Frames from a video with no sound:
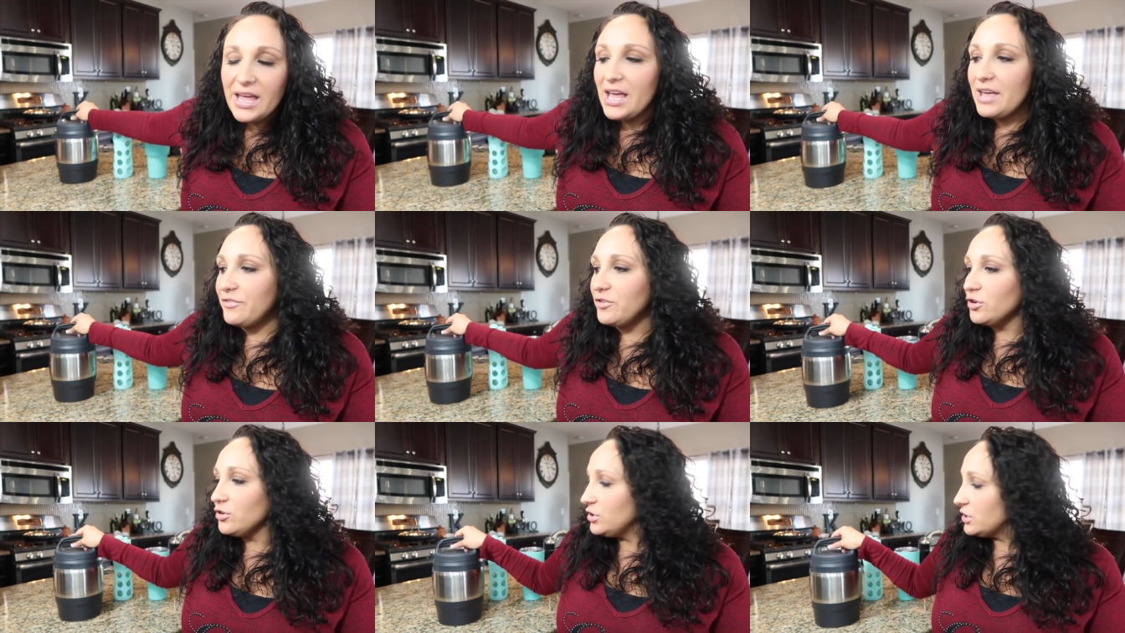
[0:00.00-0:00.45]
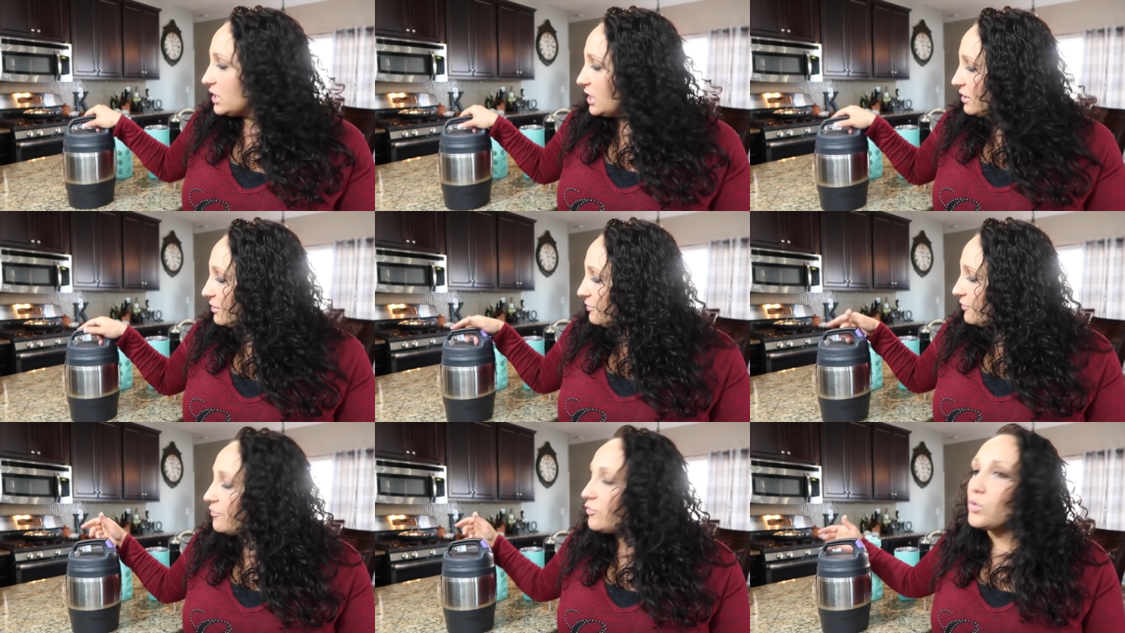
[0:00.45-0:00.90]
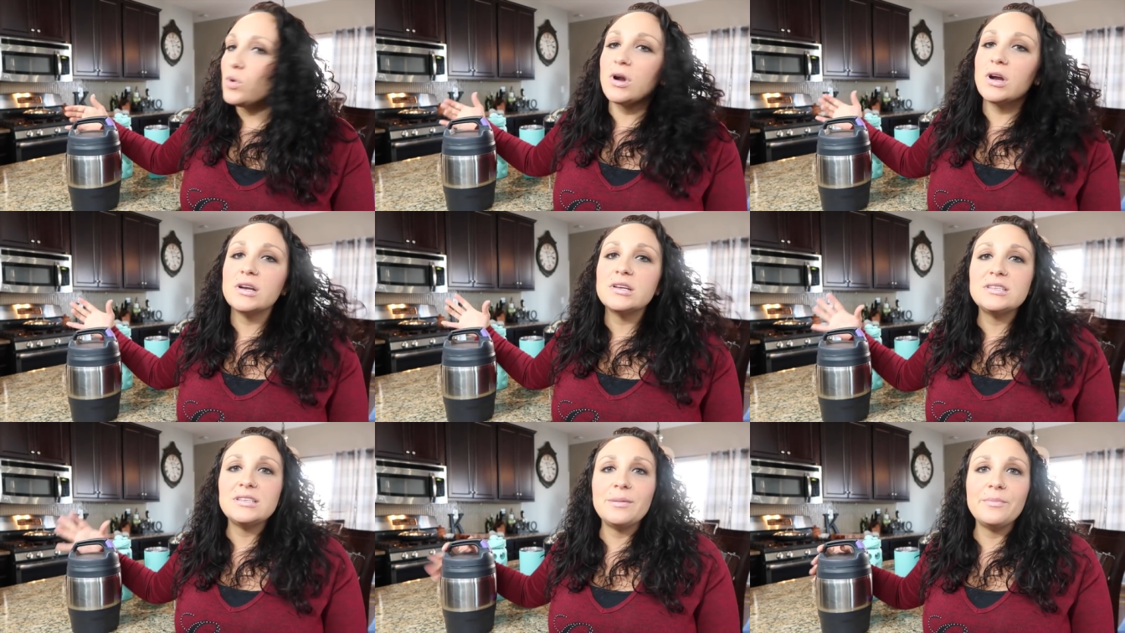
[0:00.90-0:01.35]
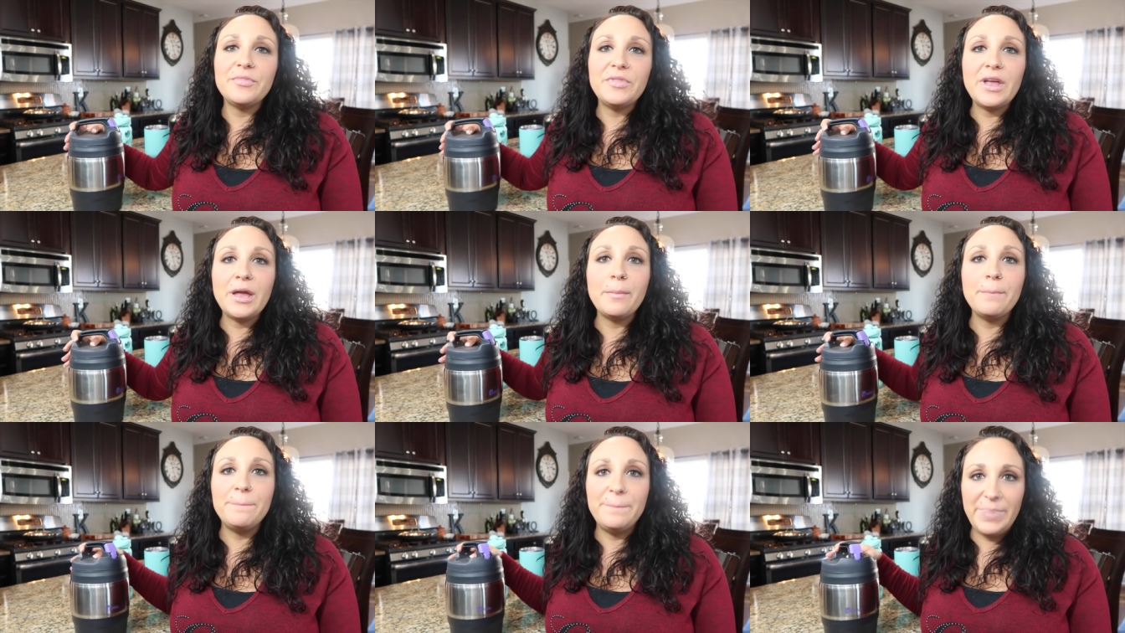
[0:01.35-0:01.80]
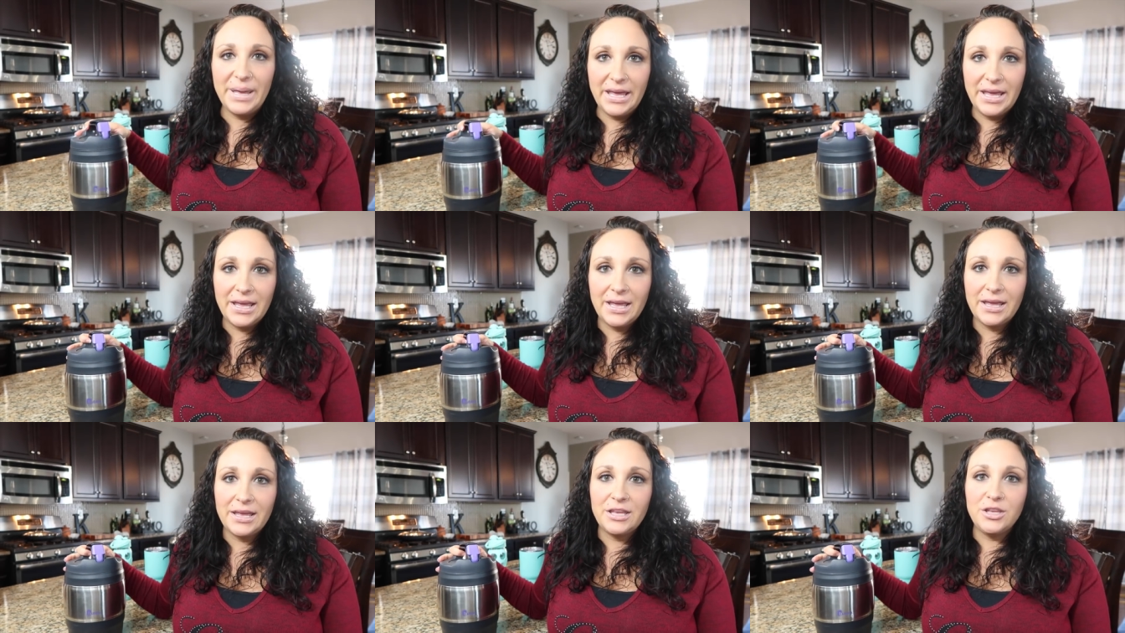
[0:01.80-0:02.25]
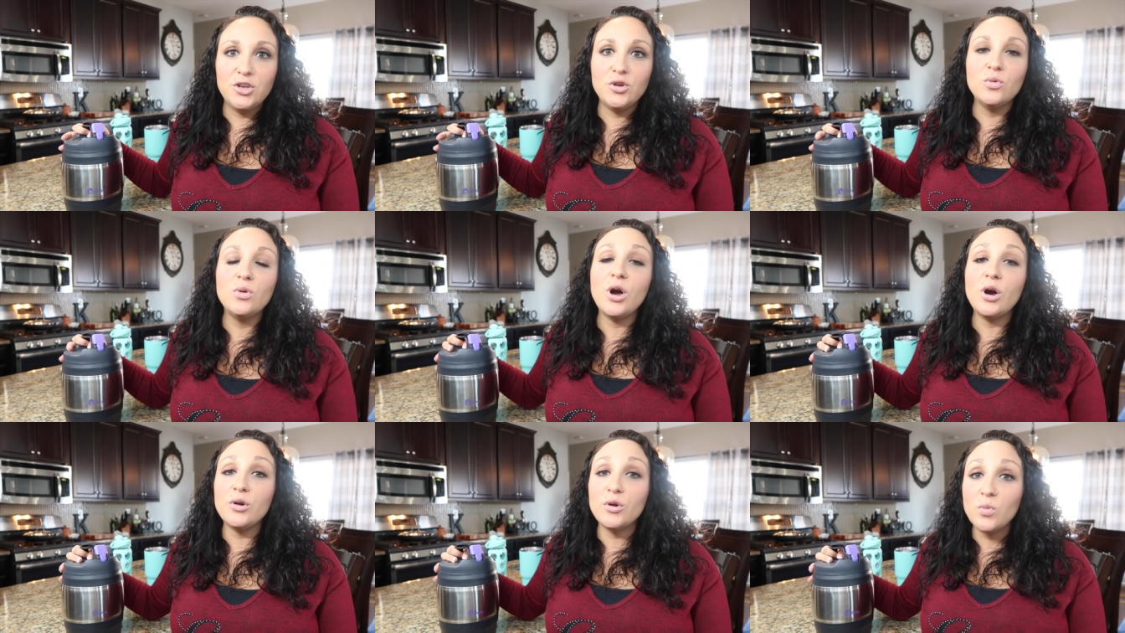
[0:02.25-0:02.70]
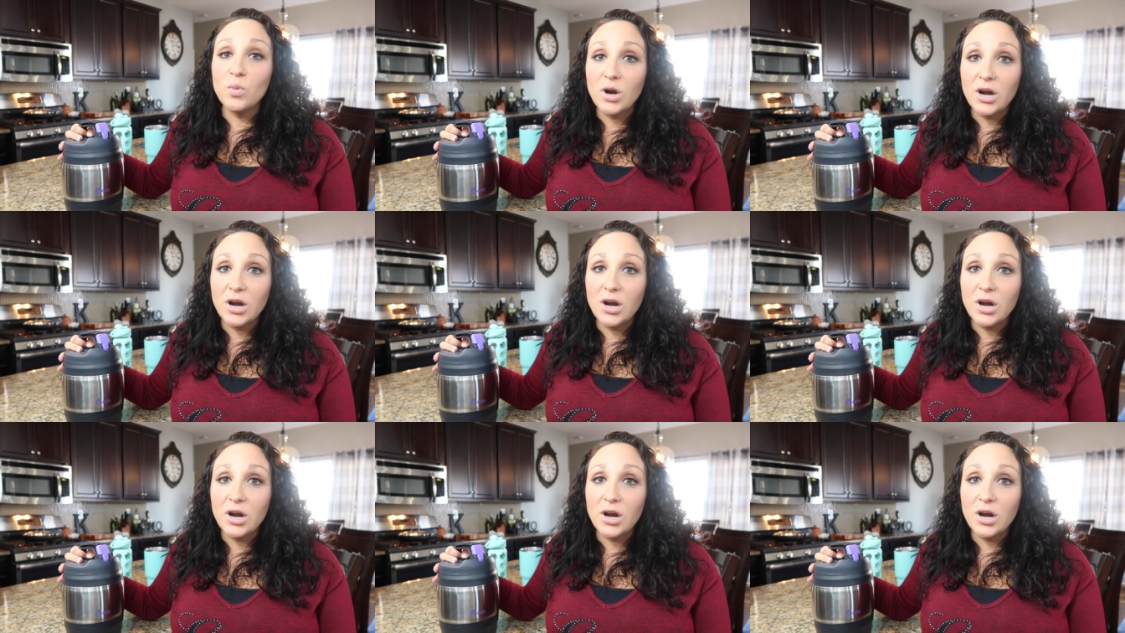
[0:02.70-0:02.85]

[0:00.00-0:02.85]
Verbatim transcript: If you're looking for something big, you go to